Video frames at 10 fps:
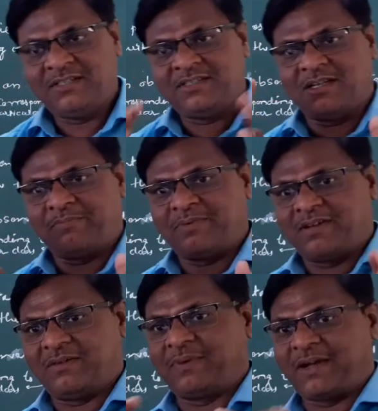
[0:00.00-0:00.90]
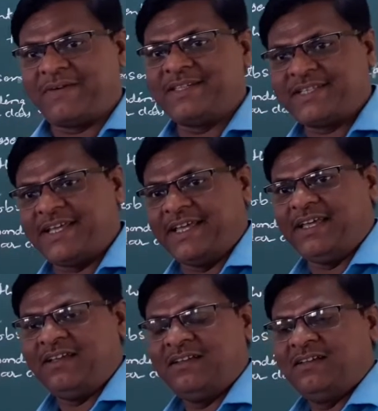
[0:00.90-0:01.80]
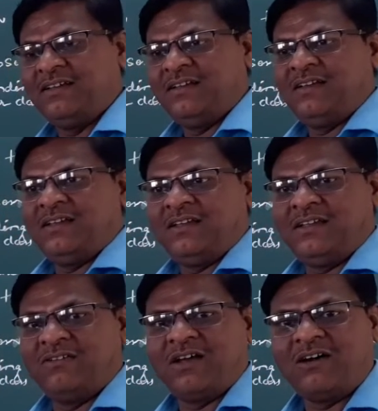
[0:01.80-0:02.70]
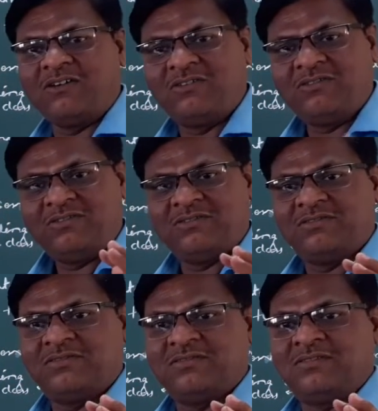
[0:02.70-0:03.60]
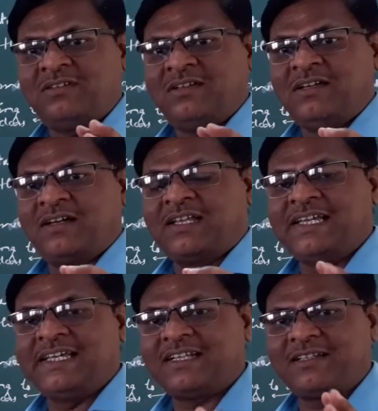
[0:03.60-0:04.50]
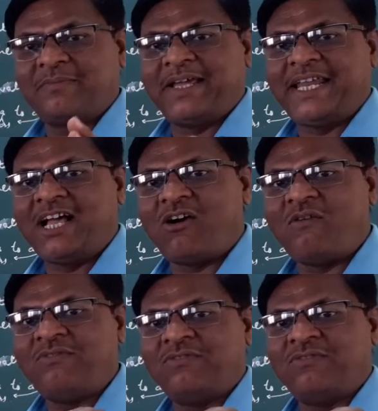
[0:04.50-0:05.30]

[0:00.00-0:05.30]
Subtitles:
The frequency, you have clear the meaning of